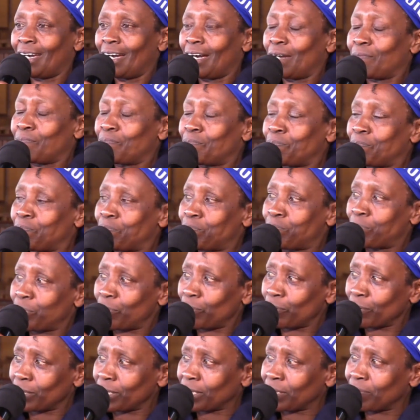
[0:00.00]

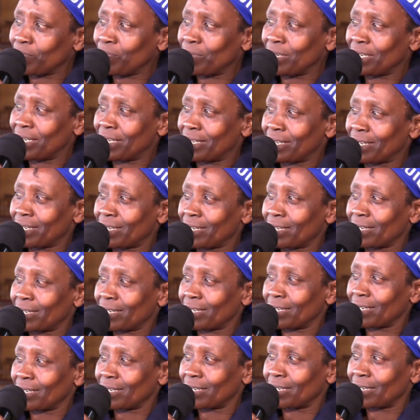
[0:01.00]
Approximately,
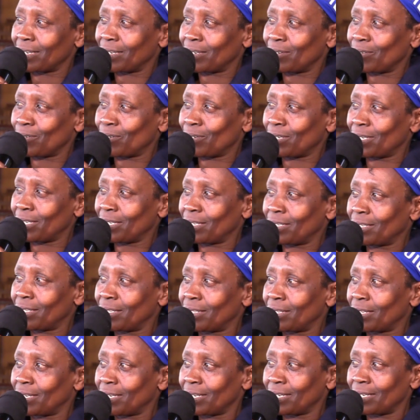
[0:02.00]
what is
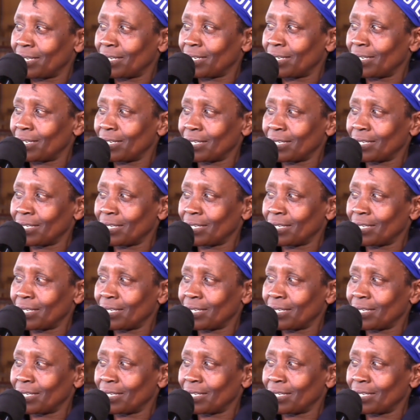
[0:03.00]
the